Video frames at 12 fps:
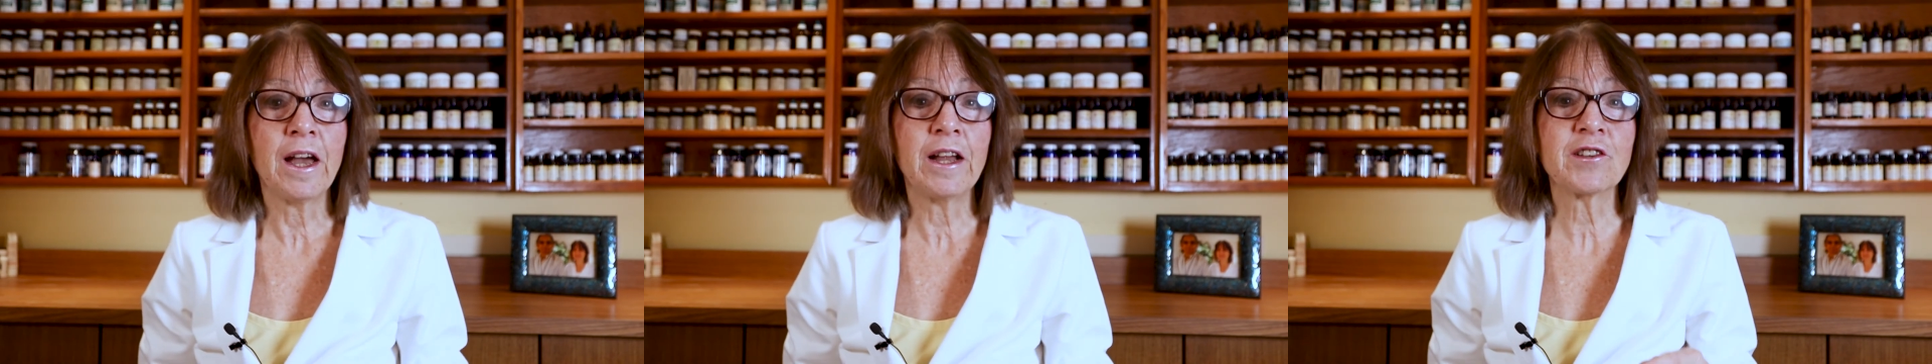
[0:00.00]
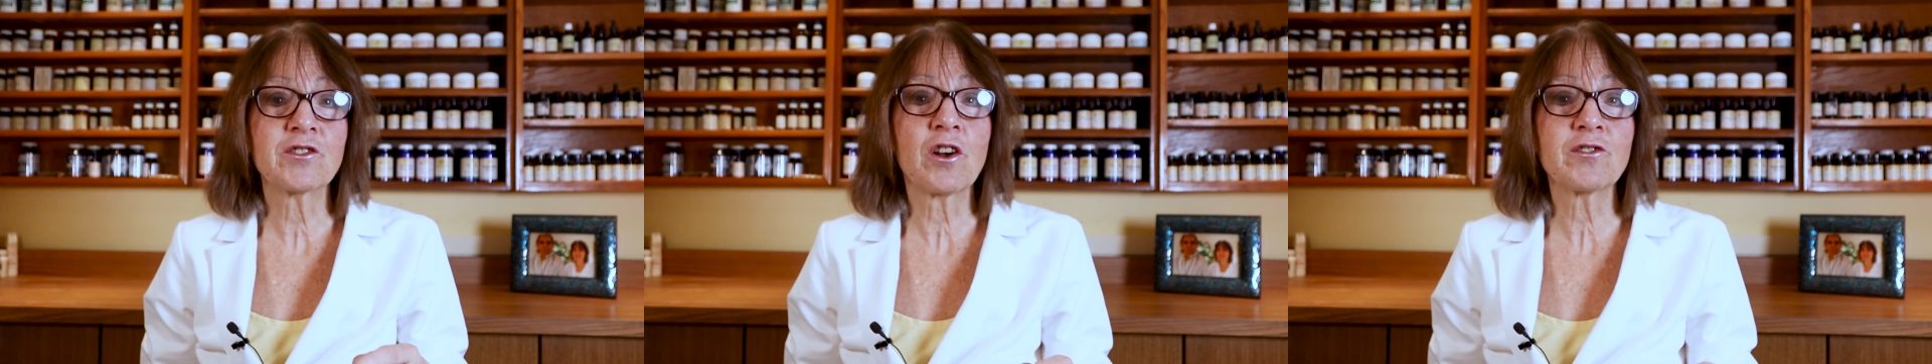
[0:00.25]

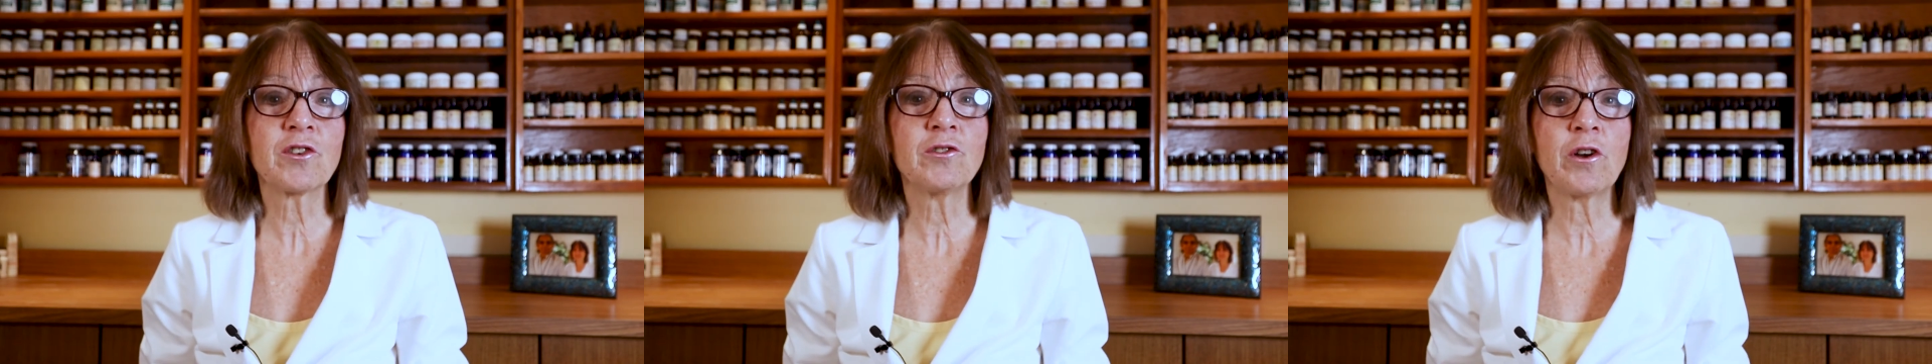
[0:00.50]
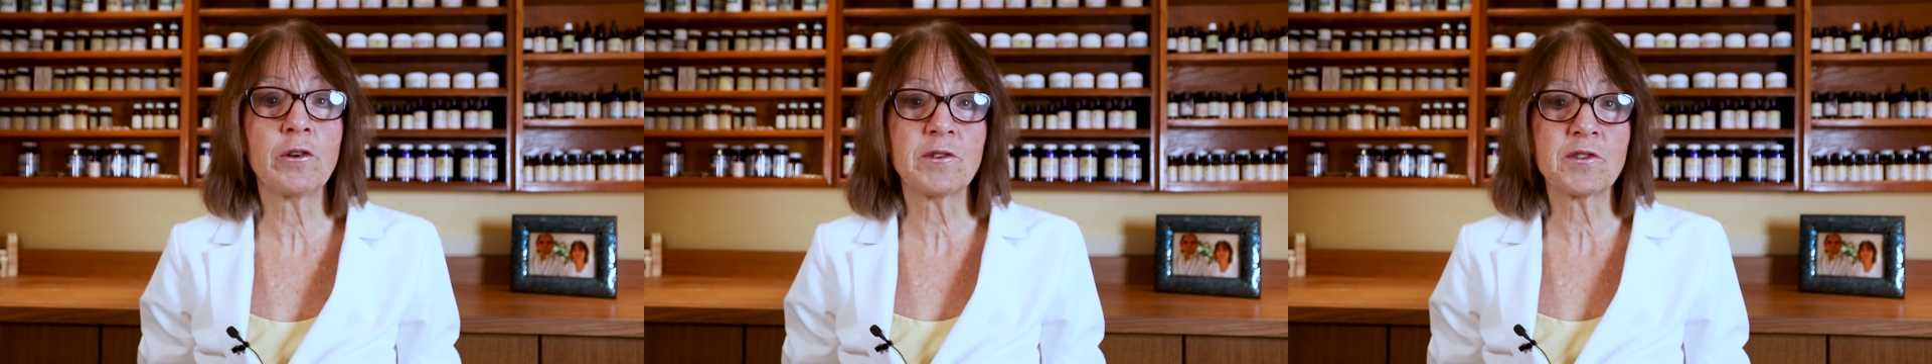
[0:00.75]
and it's also
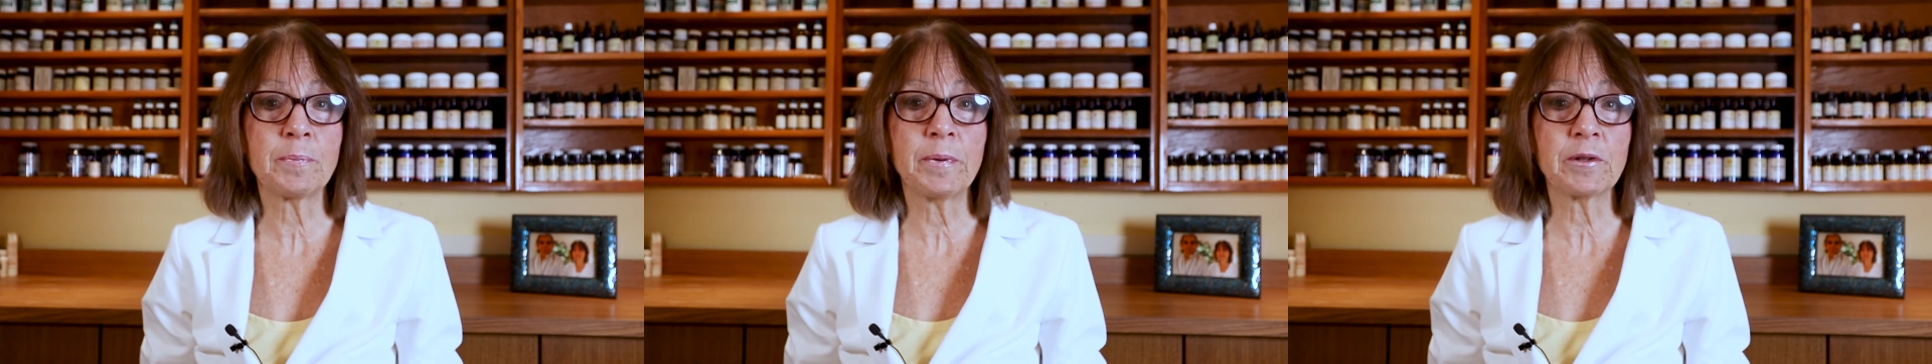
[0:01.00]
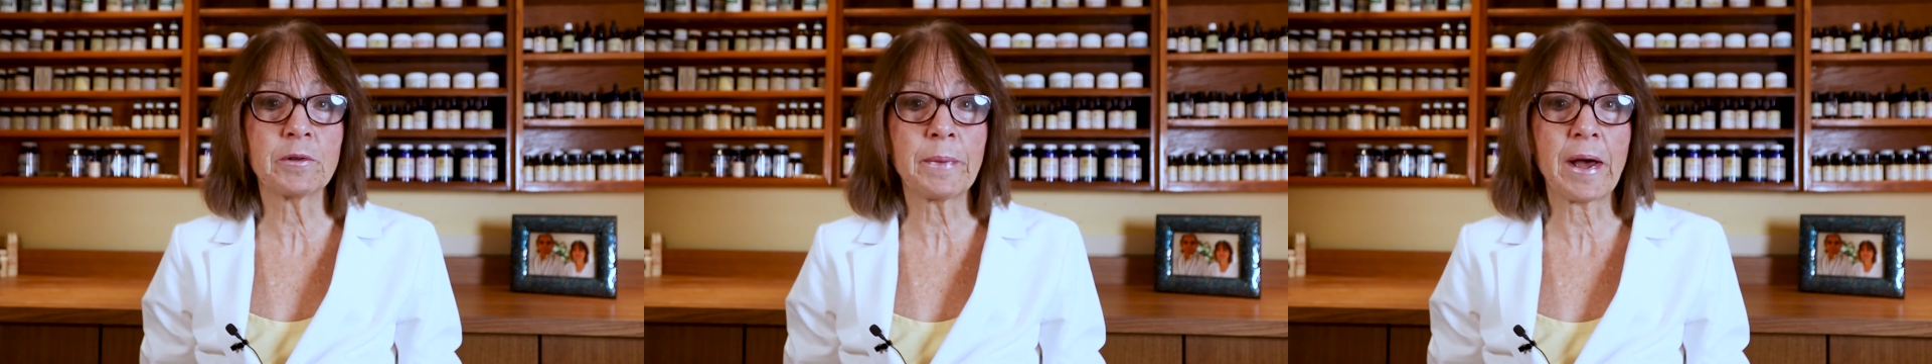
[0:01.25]
known as
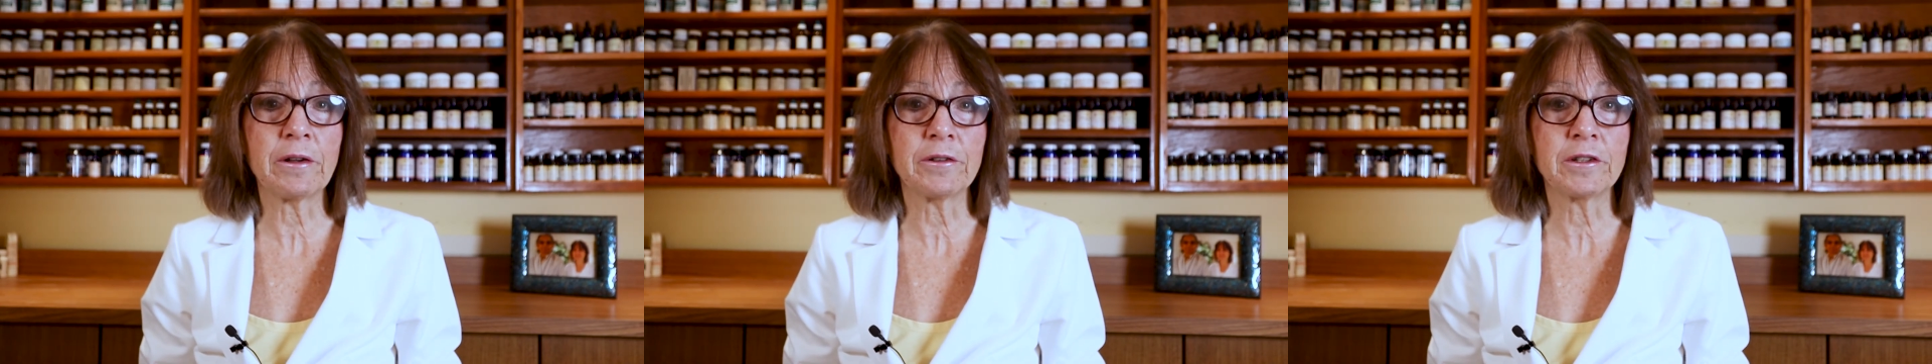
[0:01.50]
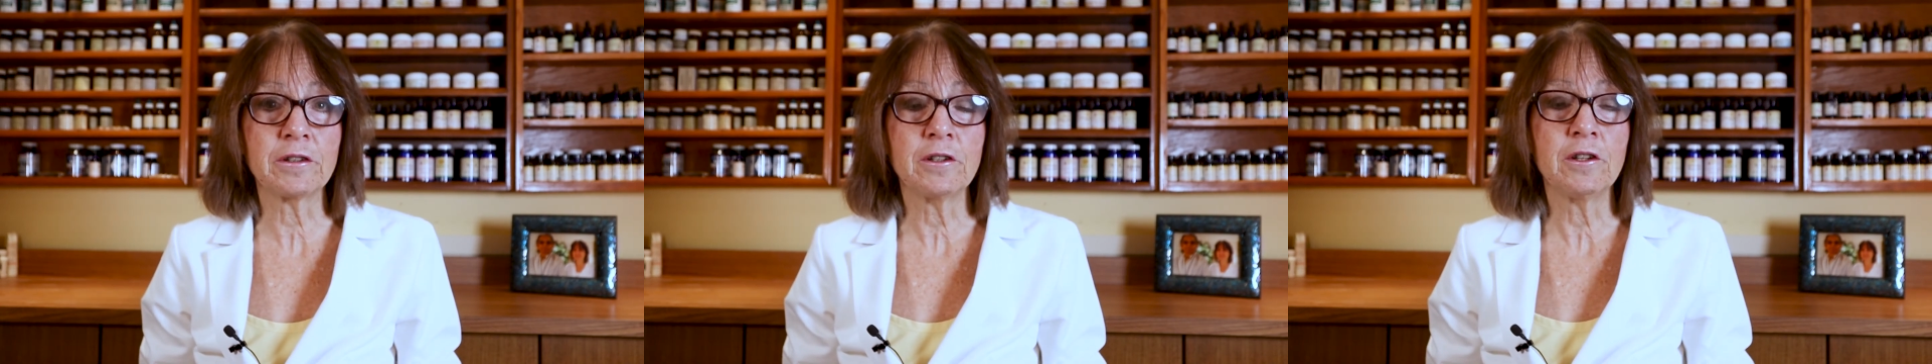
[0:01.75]
bitter
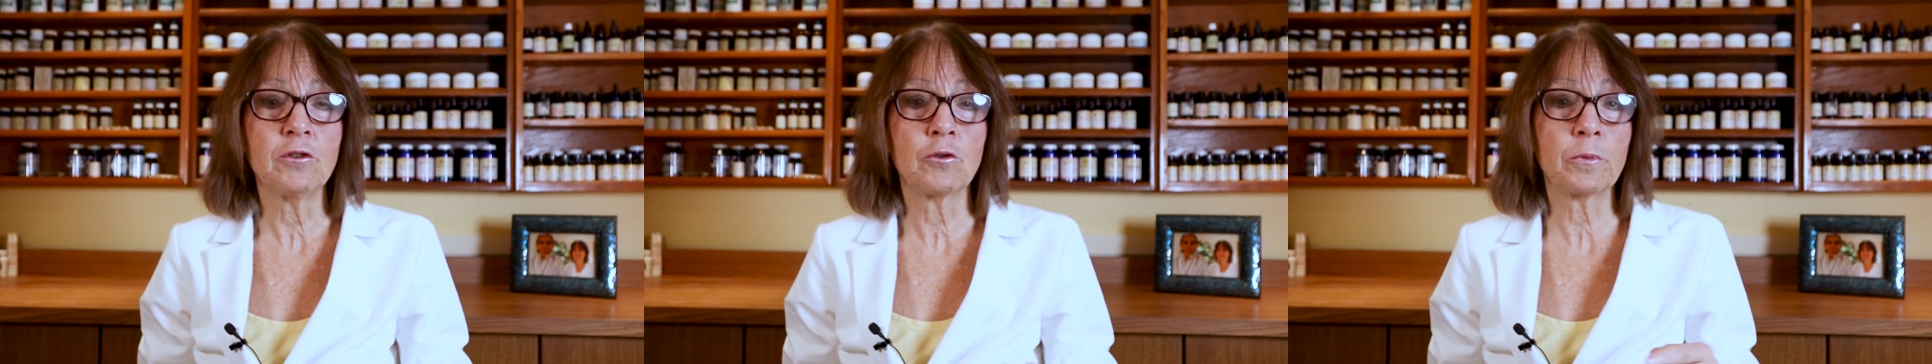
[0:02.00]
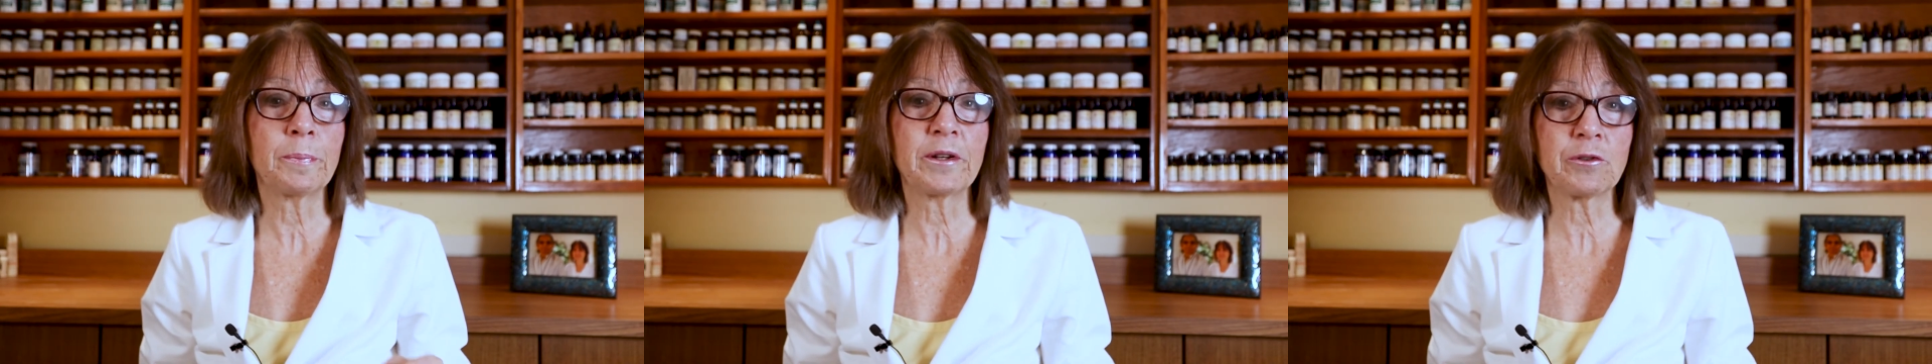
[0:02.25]
melon
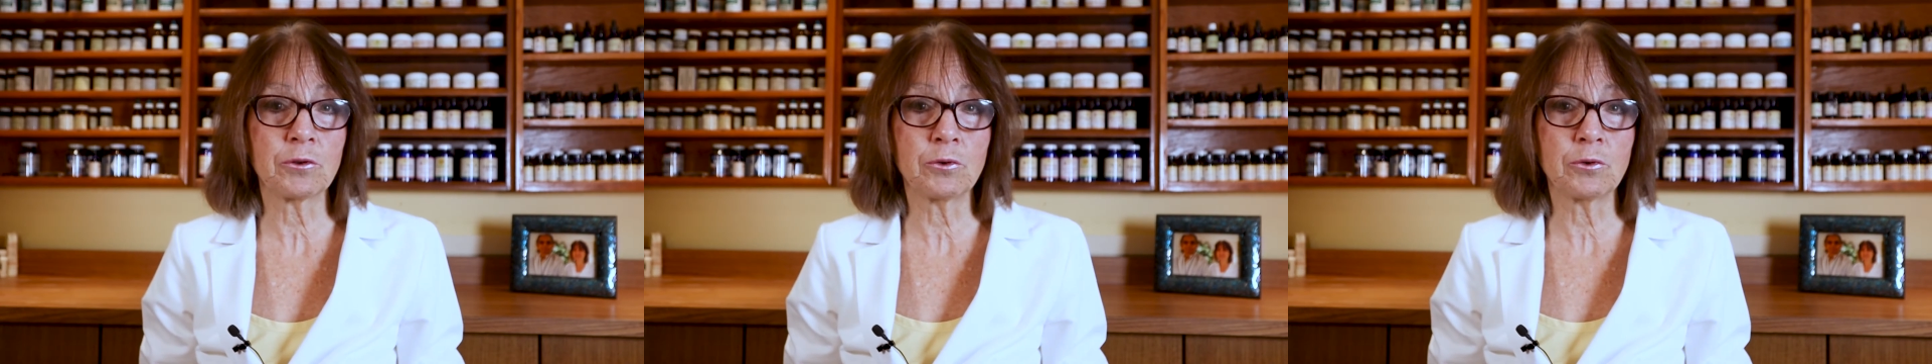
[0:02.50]
or bitter